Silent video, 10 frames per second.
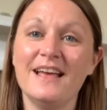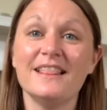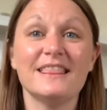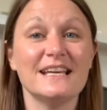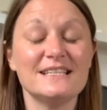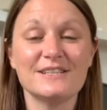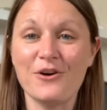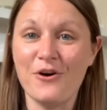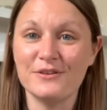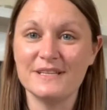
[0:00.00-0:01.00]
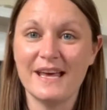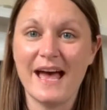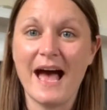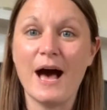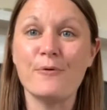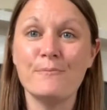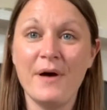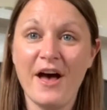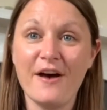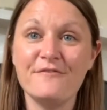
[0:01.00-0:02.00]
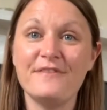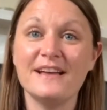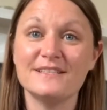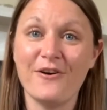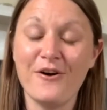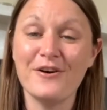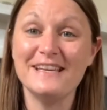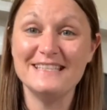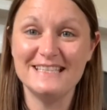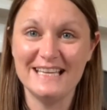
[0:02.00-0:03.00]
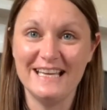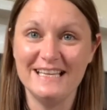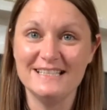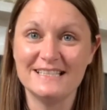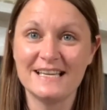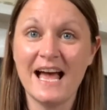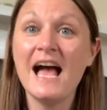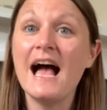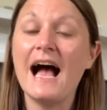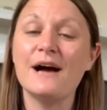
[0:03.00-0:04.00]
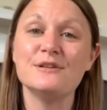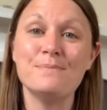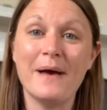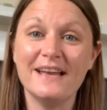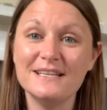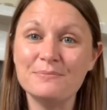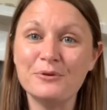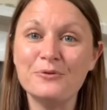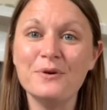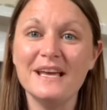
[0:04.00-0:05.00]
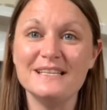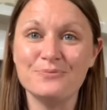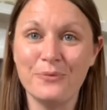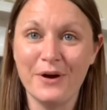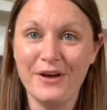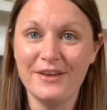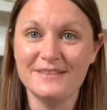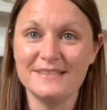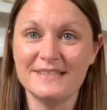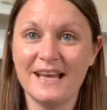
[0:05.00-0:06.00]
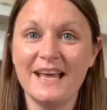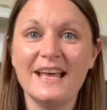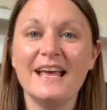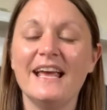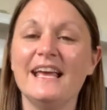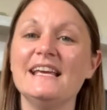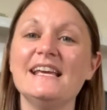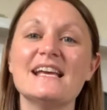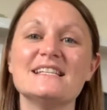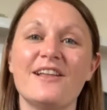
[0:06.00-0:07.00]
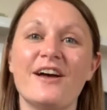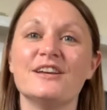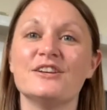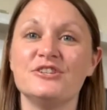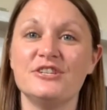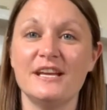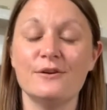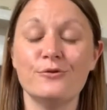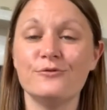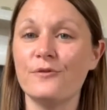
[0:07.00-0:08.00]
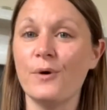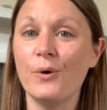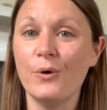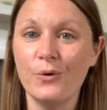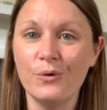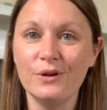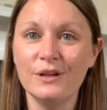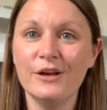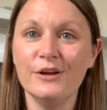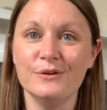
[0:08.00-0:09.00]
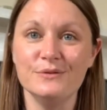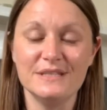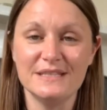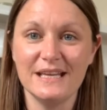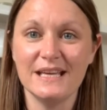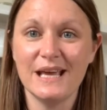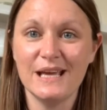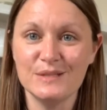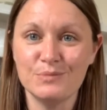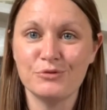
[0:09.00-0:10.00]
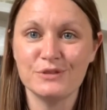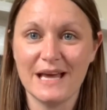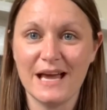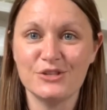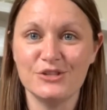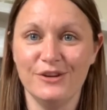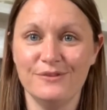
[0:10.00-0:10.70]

This God, how perfect are his deeds, how dependable his words. He is like a shield for all who seek his protection.